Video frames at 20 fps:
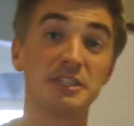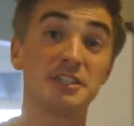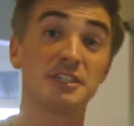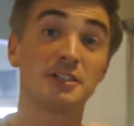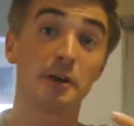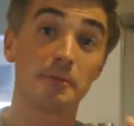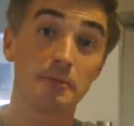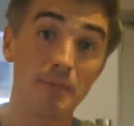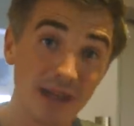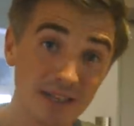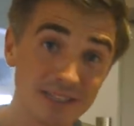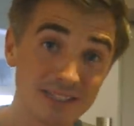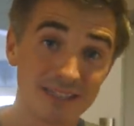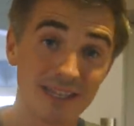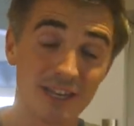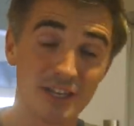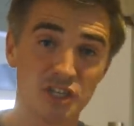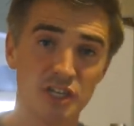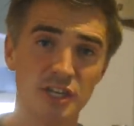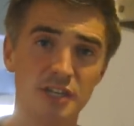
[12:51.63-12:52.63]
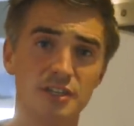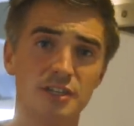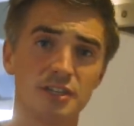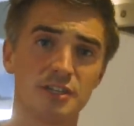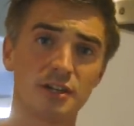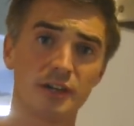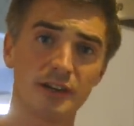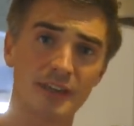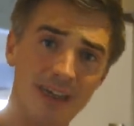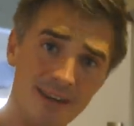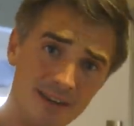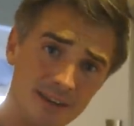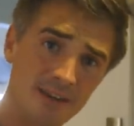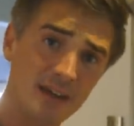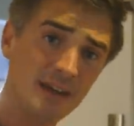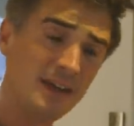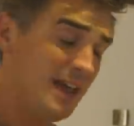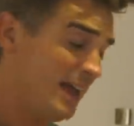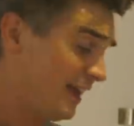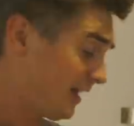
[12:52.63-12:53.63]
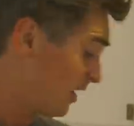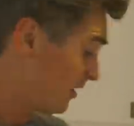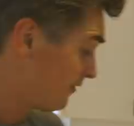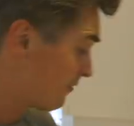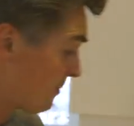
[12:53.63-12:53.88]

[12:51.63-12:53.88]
You start melting that cheese, you start getting it kind